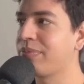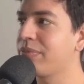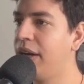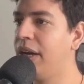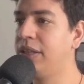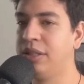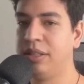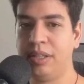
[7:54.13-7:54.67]

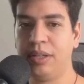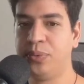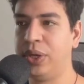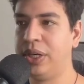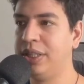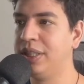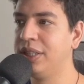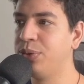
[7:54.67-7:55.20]
And
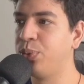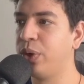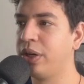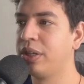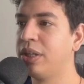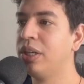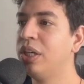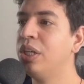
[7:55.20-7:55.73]
when it does
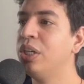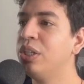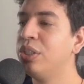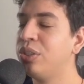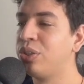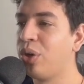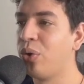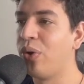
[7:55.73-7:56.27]
work.
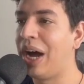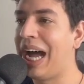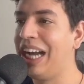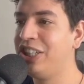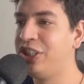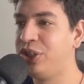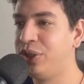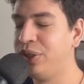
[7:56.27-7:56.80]
So I
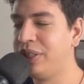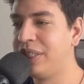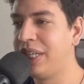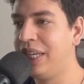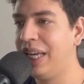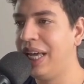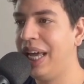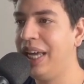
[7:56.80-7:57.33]
should
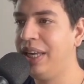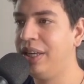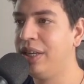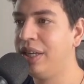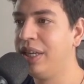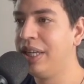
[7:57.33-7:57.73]
say, hey,